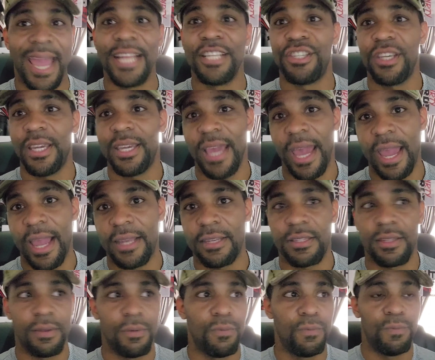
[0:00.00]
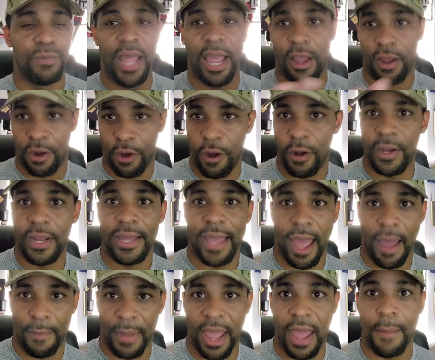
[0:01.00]
NGKs that are currently
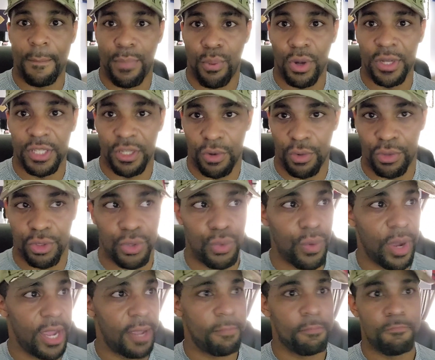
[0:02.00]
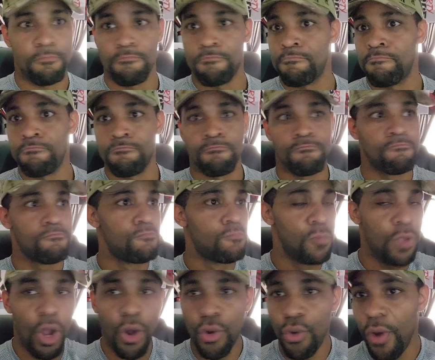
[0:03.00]
gap at 0.028.
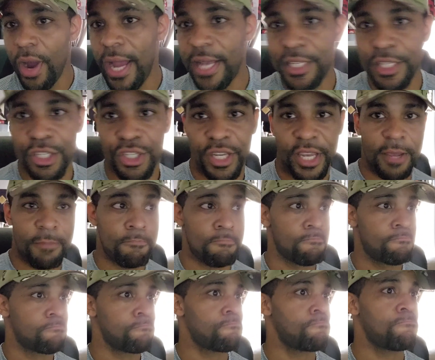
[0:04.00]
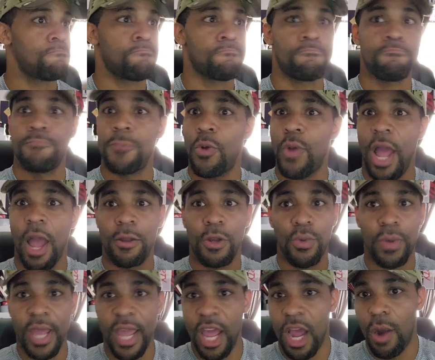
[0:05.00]
No crazy shit. Don't have
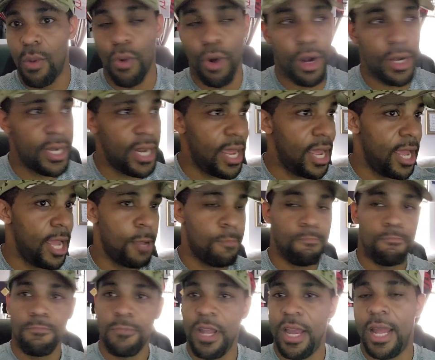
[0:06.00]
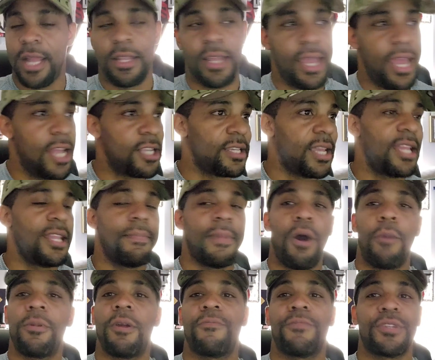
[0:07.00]
no cam work did. None. The engine ain't
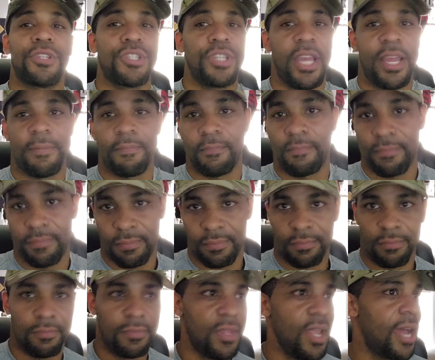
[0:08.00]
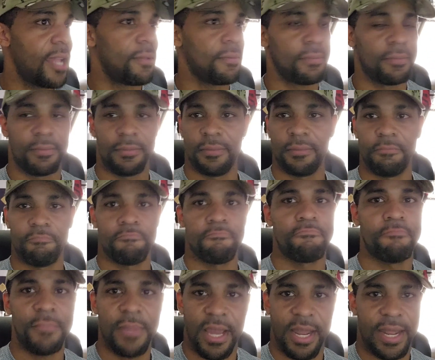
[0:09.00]
even open up for shit. Nothing.
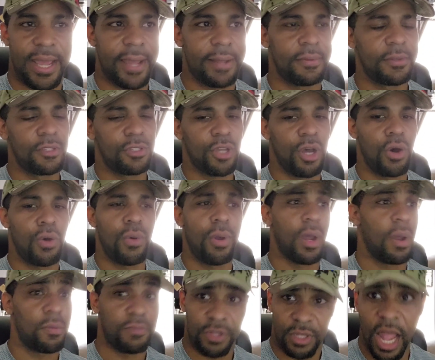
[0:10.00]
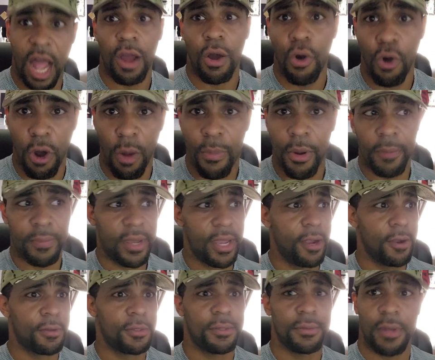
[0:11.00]
None of that. So stock oil pump
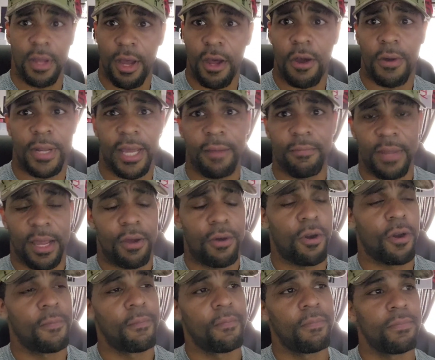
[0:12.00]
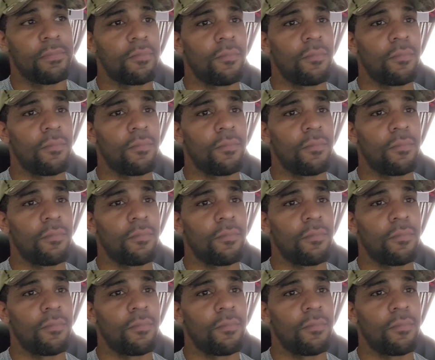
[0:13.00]
gears, all that in that car.